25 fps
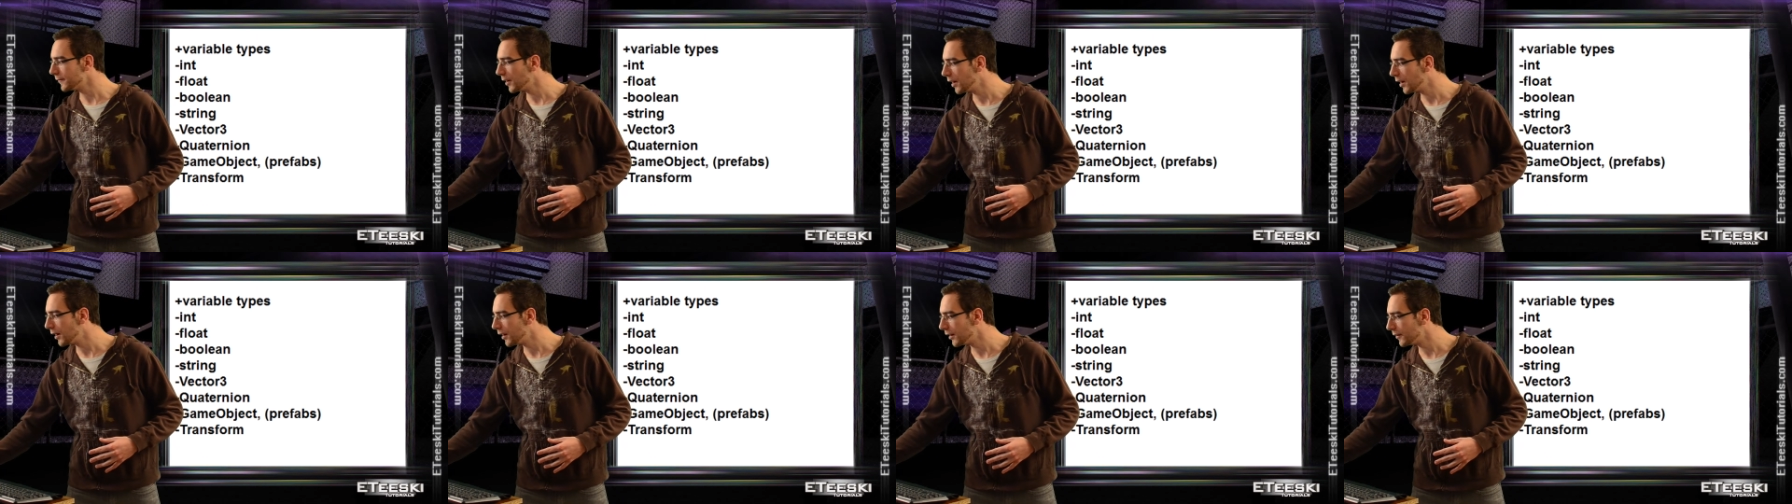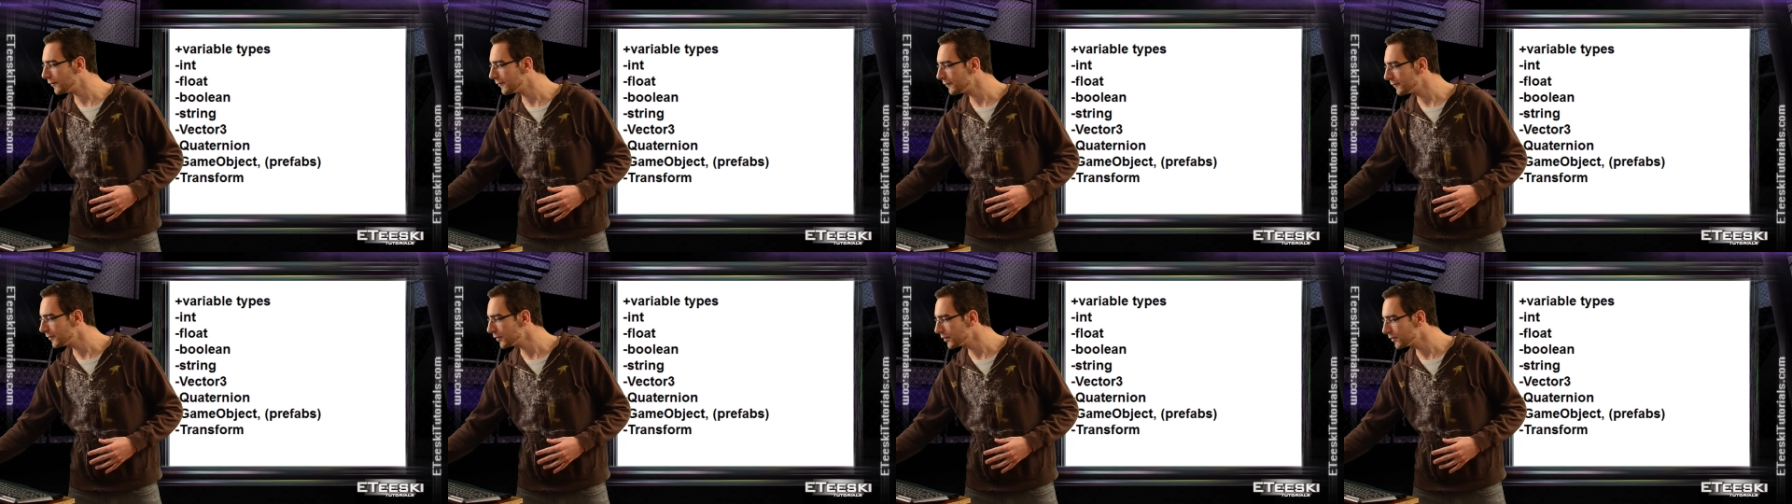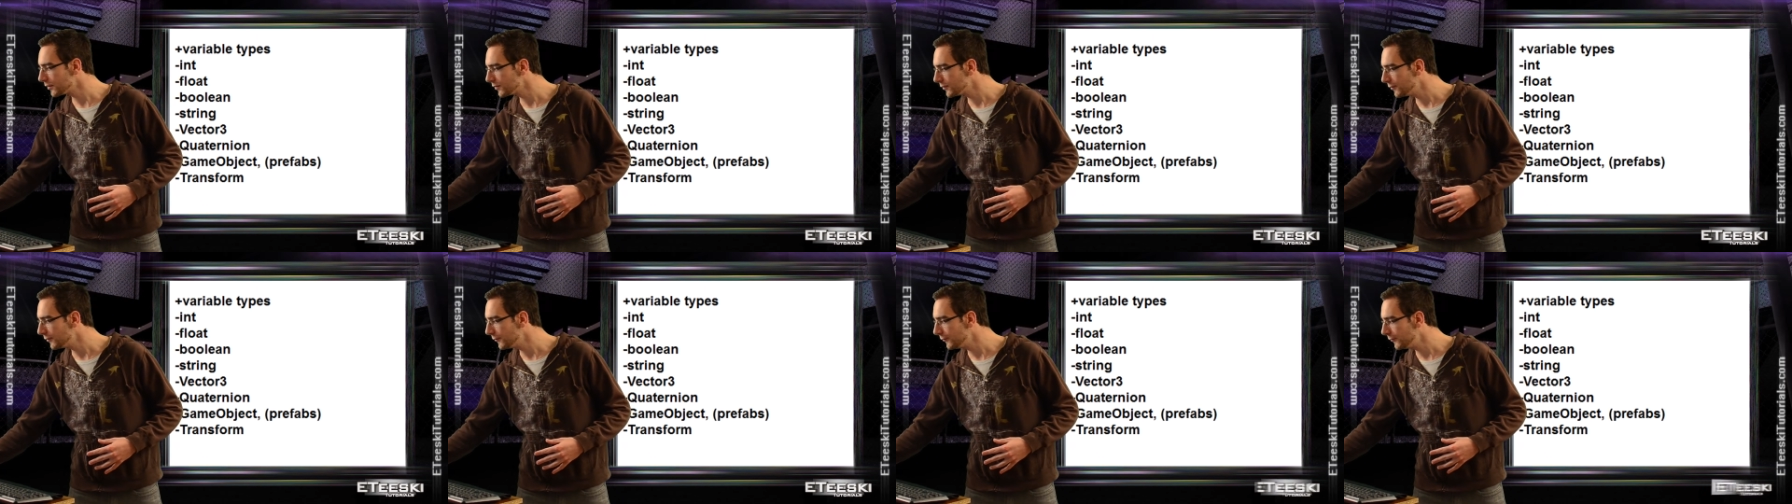uh,
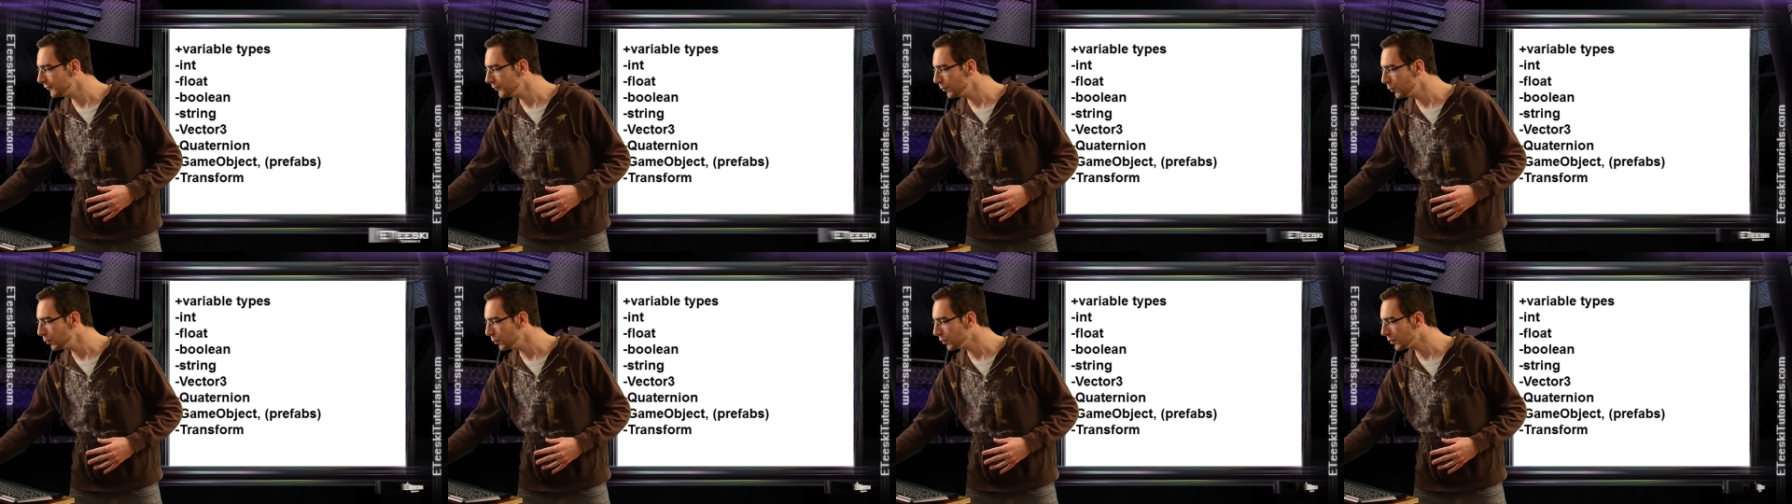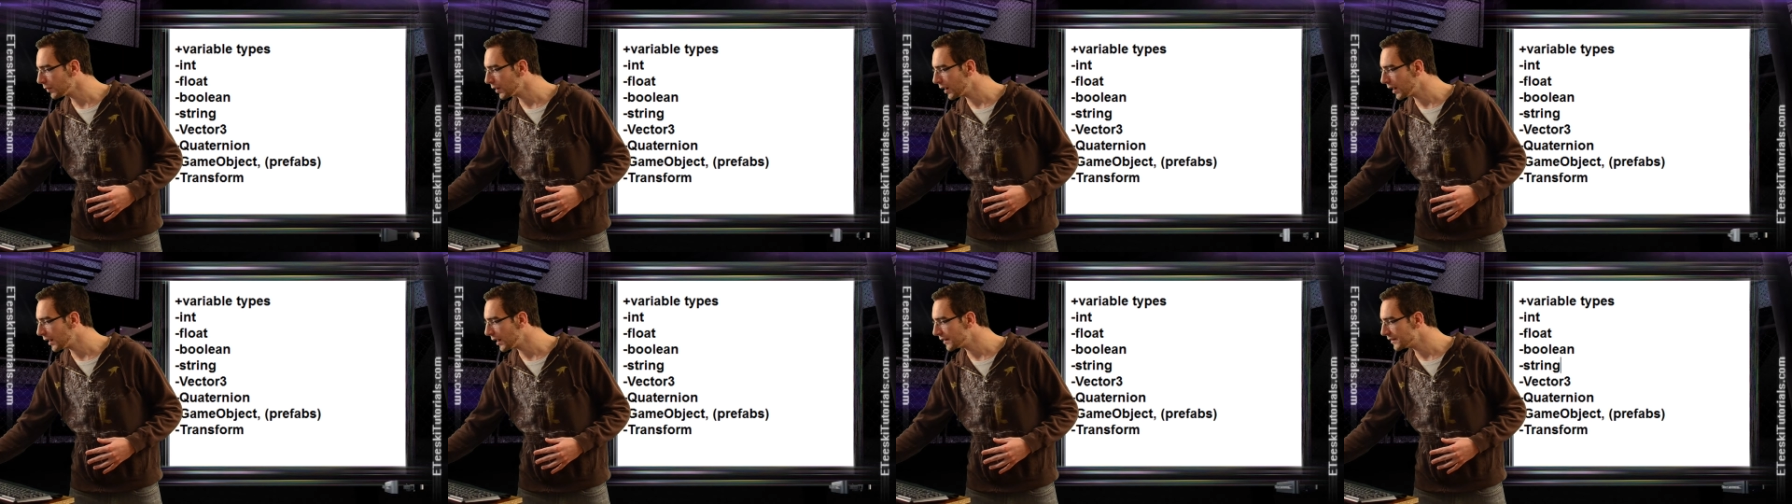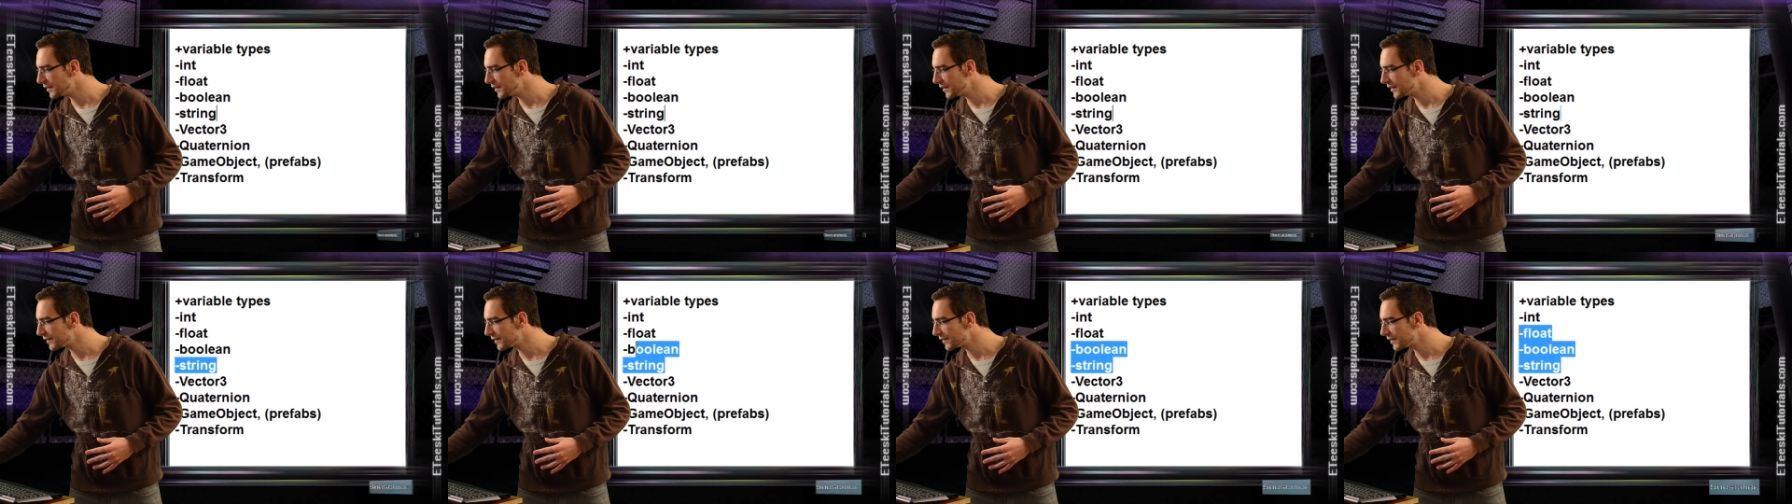first four on
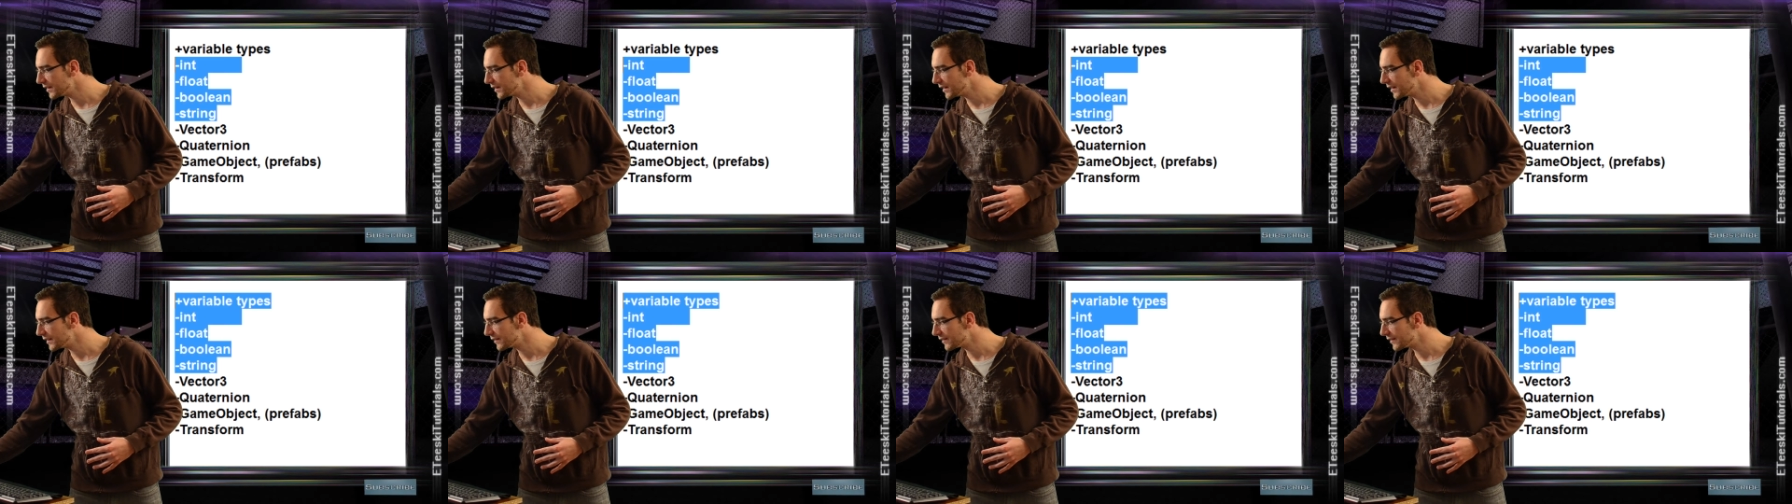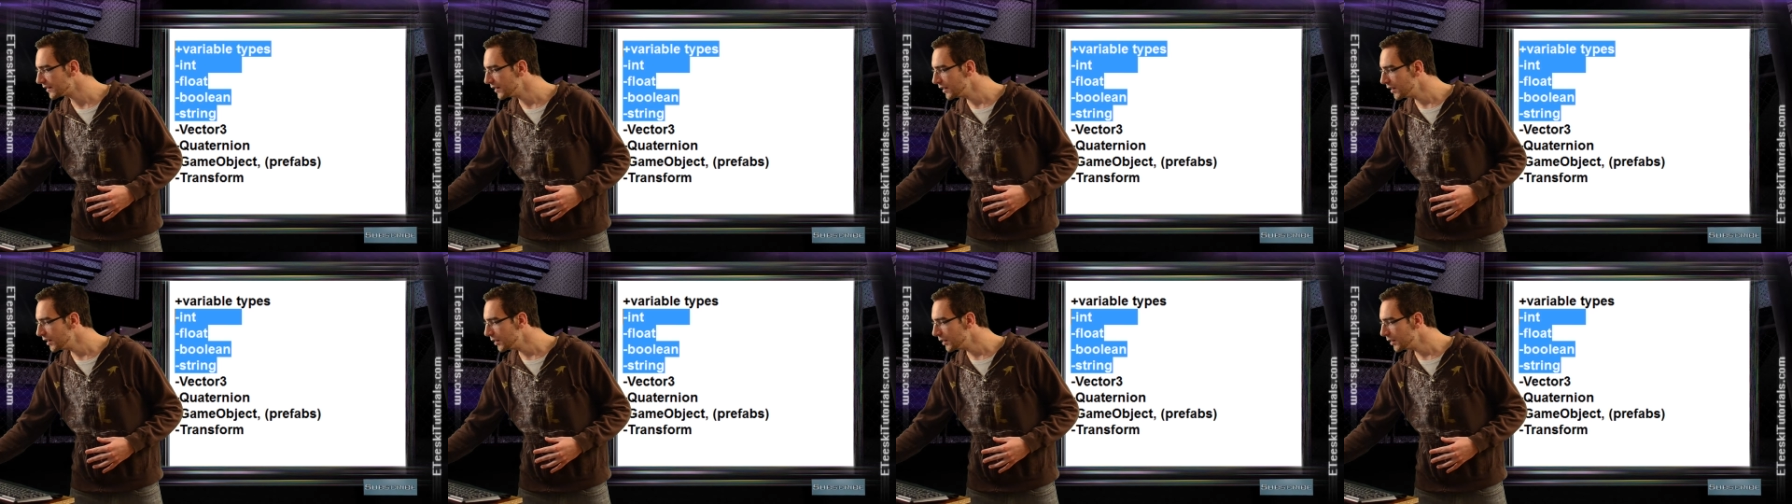this list